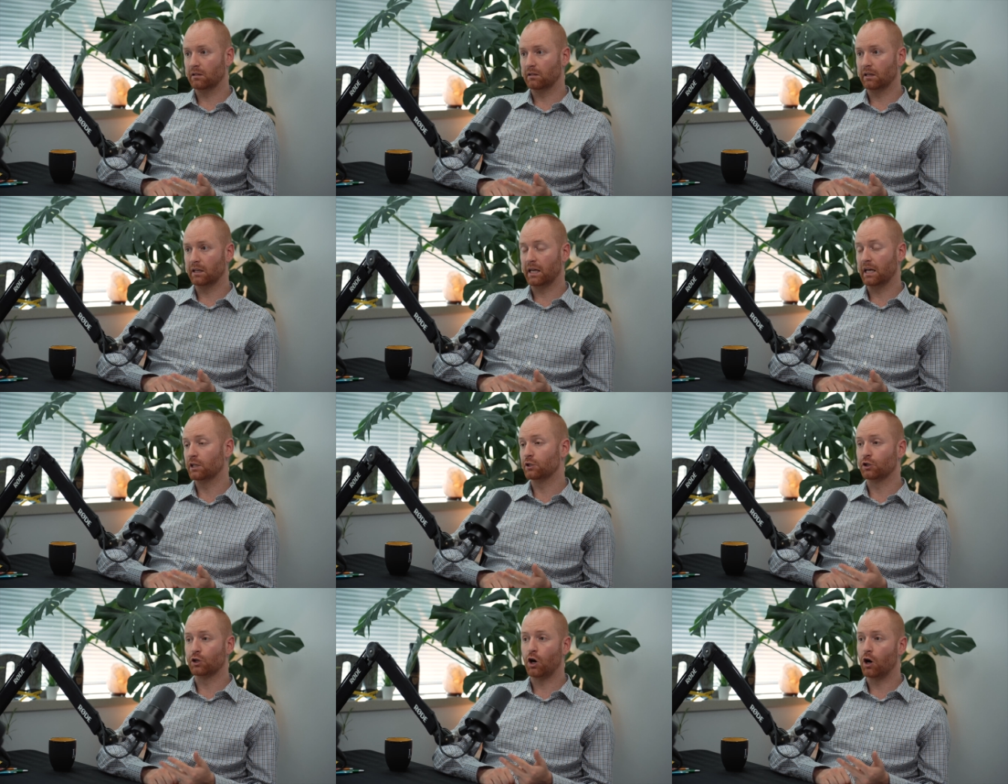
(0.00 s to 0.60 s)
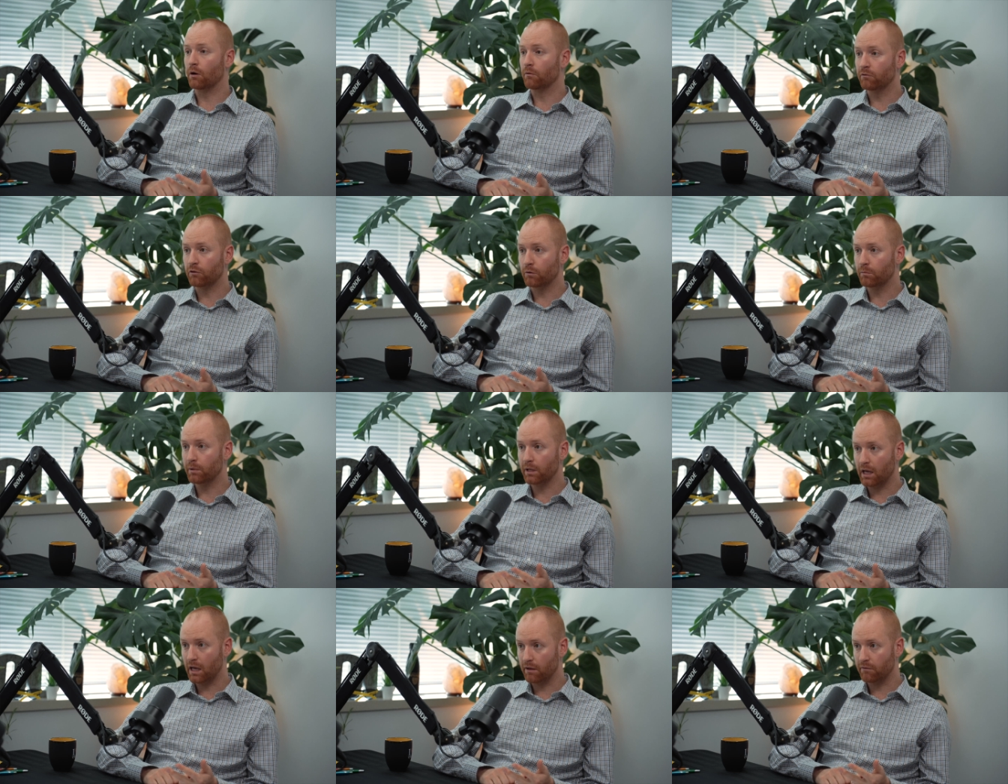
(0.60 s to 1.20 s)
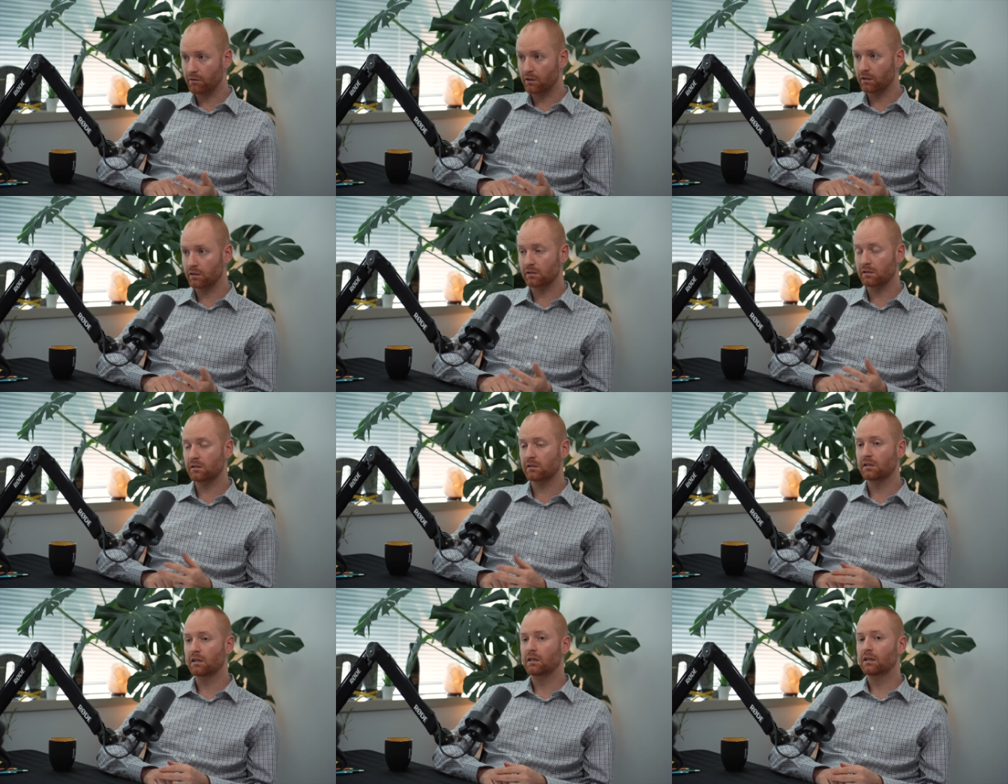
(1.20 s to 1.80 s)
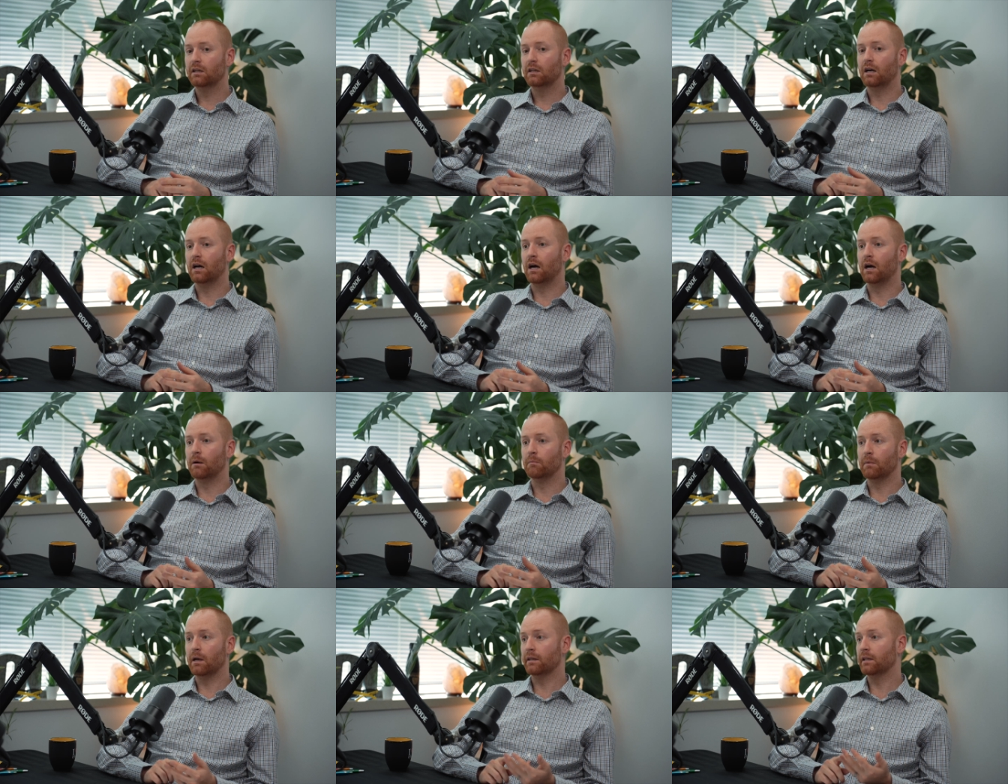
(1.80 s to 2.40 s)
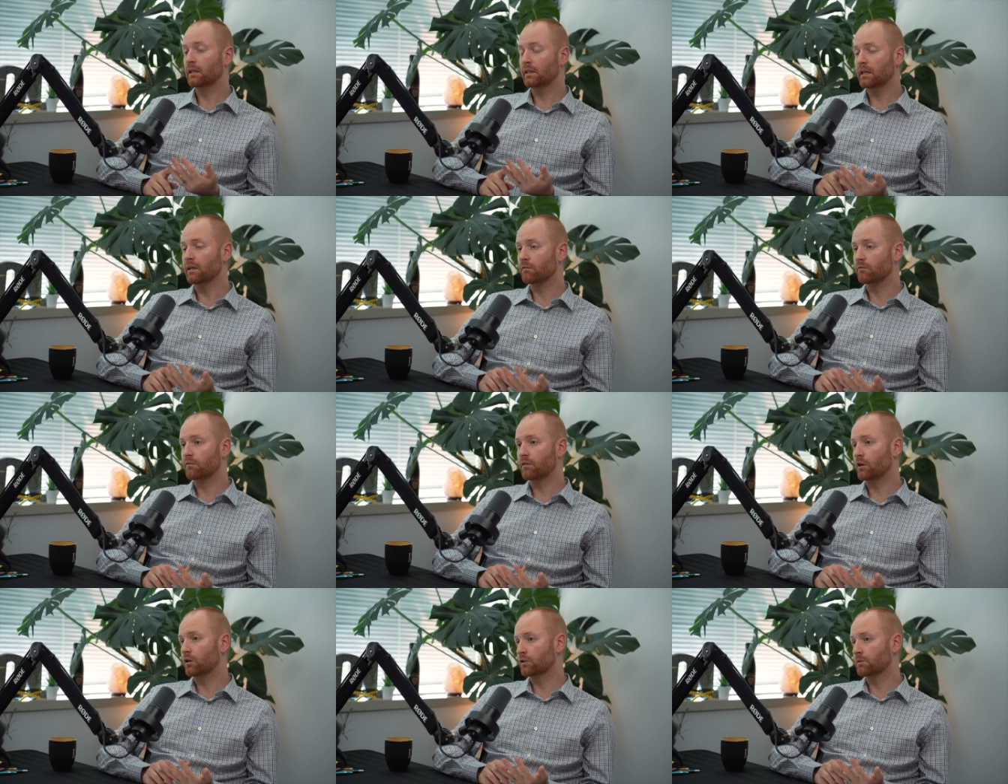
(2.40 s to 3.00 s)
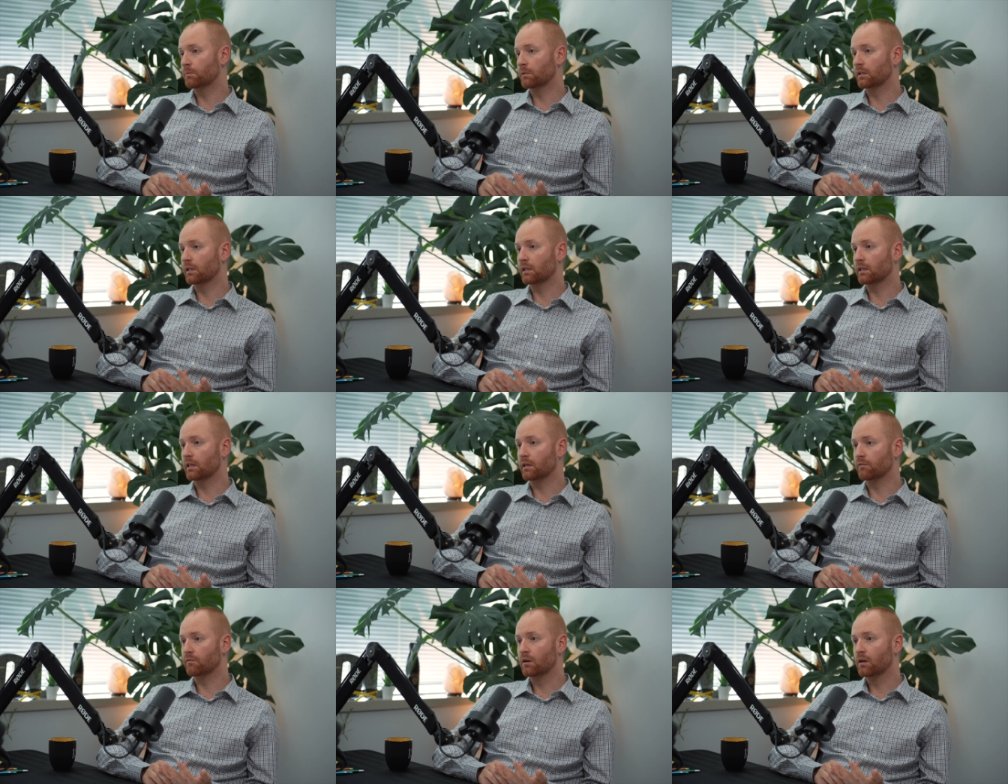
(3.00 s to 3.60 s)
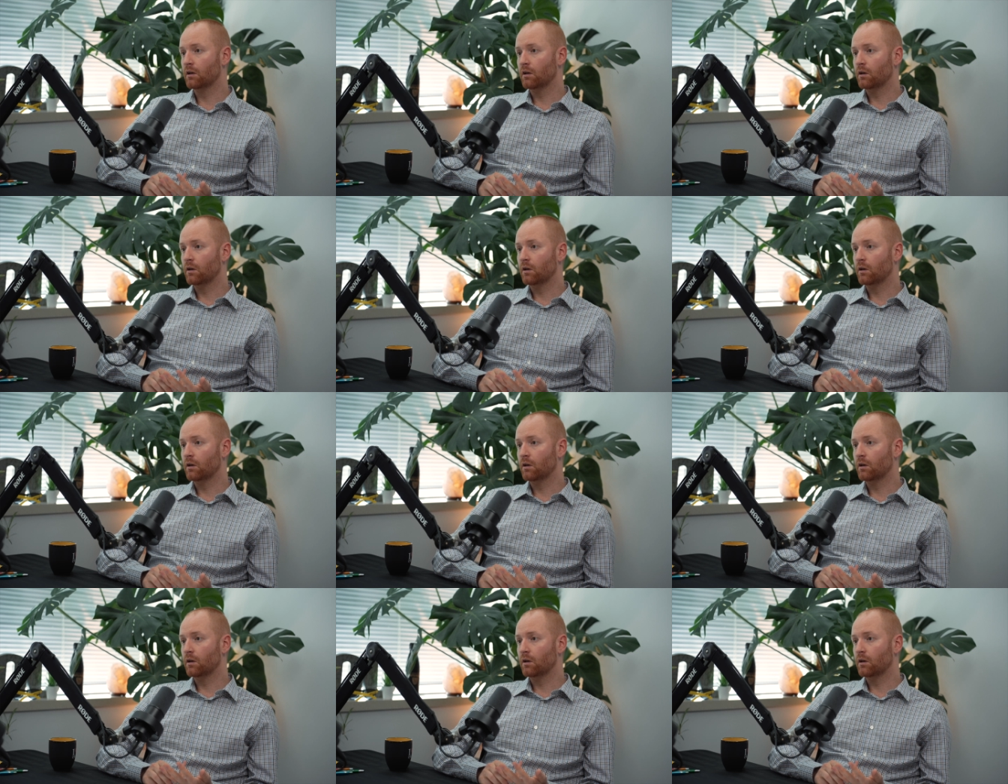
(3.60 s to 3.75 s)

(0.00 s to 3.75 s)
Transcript: engage in harmful behaviors, and they leave. They ultimately leave,